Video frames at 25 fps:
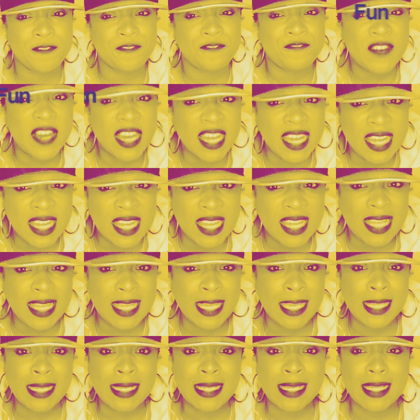
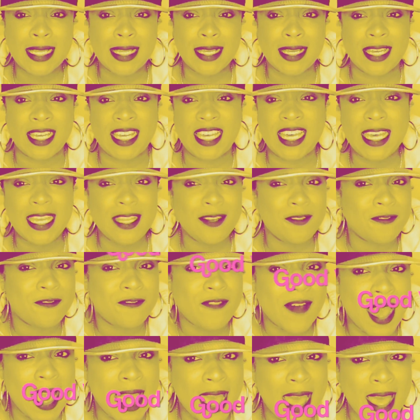fun, good
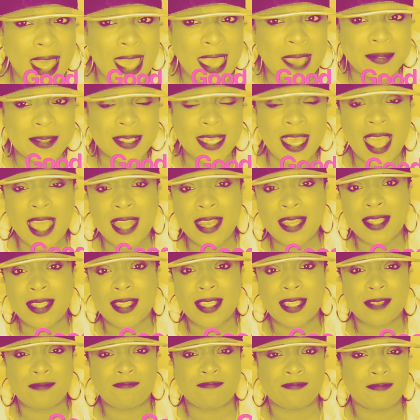vibes kind
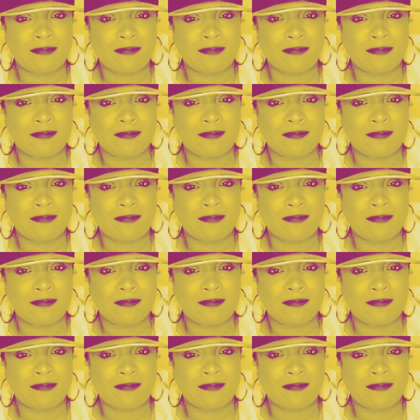of